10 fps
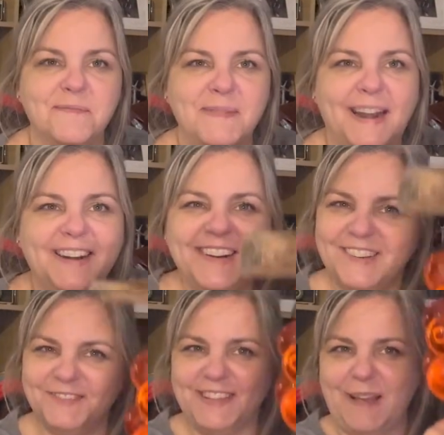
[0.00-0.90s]
But I don't
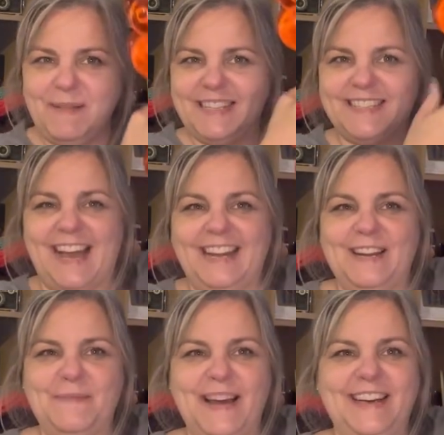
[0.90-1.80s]
know, I'm
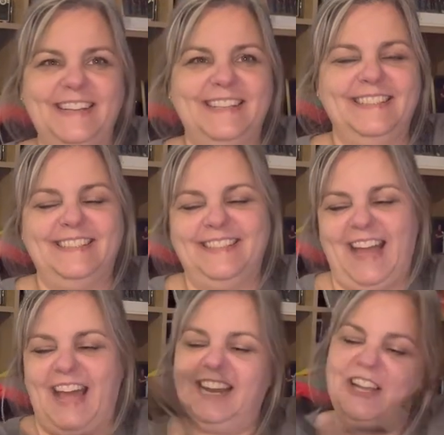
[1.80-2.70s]
excited about it.
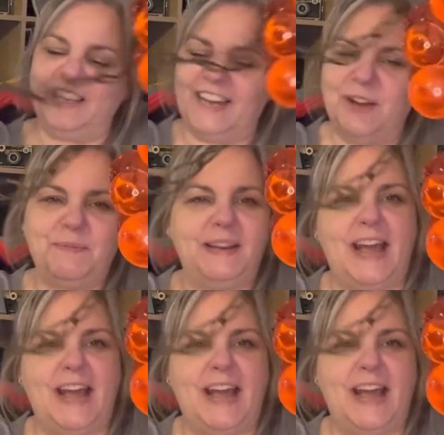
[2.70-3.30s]
I couldn't help it.